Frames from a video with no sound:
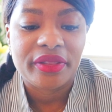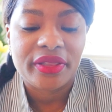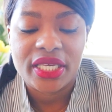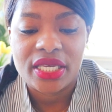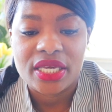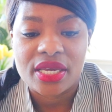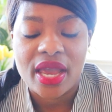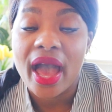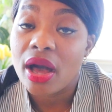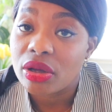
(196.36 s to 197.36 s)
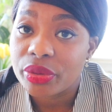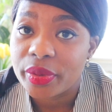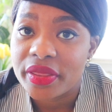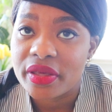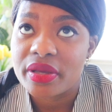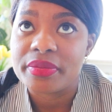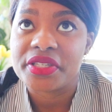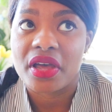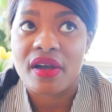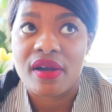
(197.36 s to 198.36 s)
The
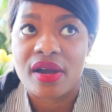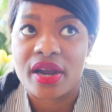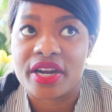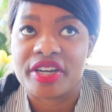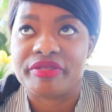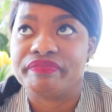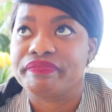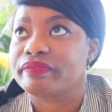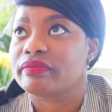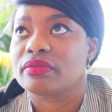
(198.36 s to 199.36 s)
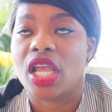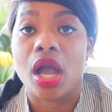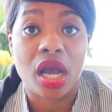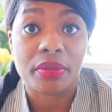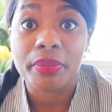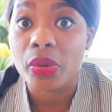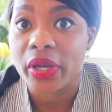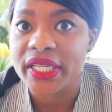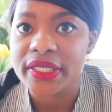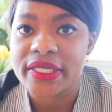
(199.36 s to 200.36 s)
algorithms are on
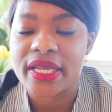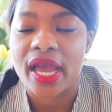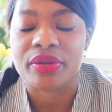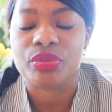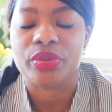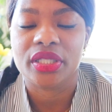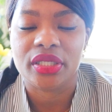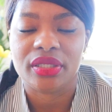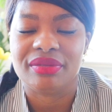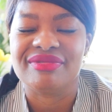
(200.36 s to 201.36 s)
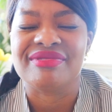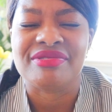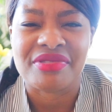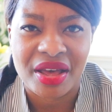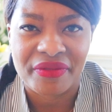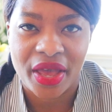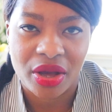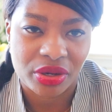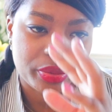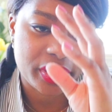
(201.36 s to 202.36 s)
point. I really love
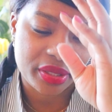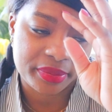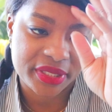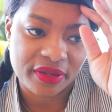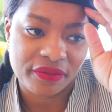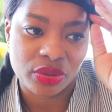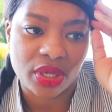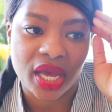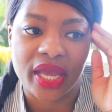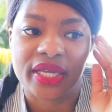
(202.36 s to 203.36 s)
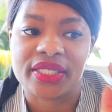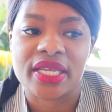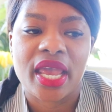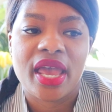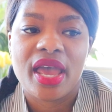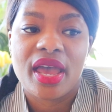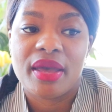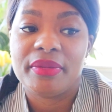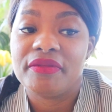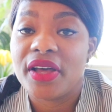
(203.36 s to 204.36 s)
algorithms. If you guys
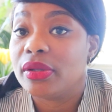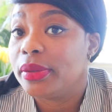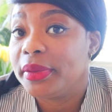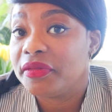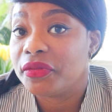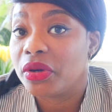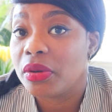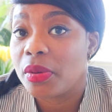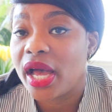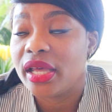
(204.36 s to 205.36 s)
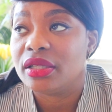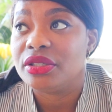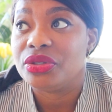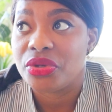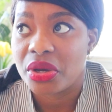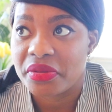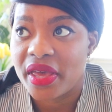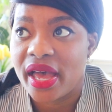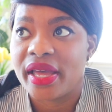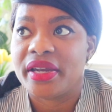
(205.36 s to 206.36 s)
have been following me for a while, you know
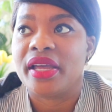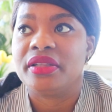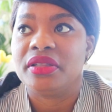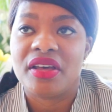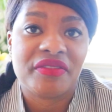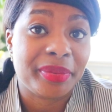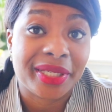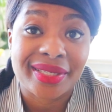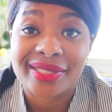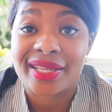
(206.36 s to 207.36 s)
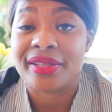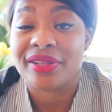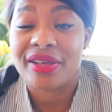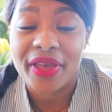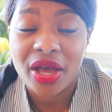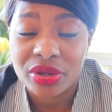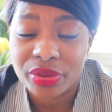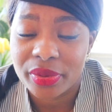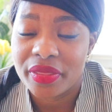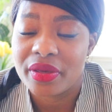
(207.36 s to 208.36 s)
that. I love books. I love
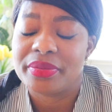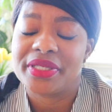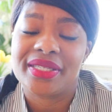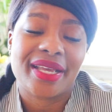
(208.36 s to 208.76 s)
algorithms.